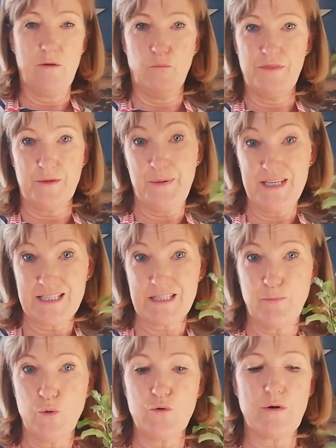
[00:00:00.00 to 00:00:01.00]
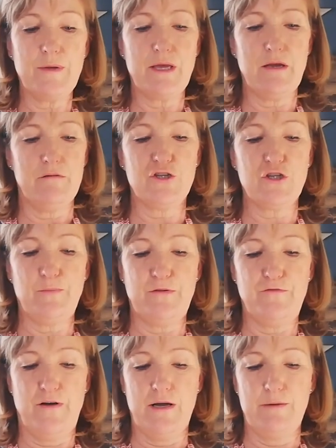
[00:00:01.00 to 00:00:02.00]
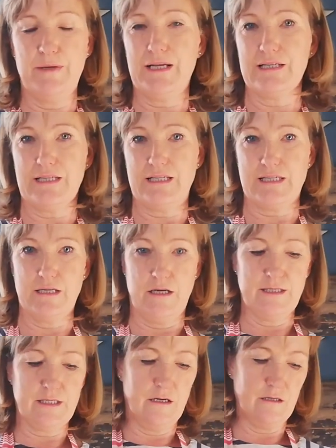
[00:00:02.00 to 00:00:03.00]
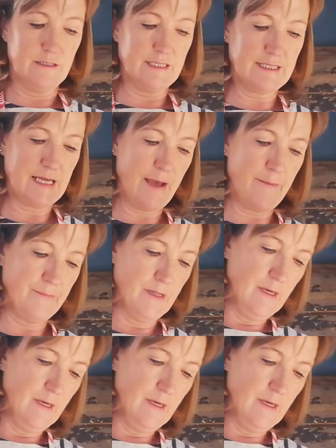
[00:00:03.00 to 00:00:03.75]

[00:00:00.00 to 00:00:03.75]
With the pittosporum here it should be fine because that's a nice hard stem,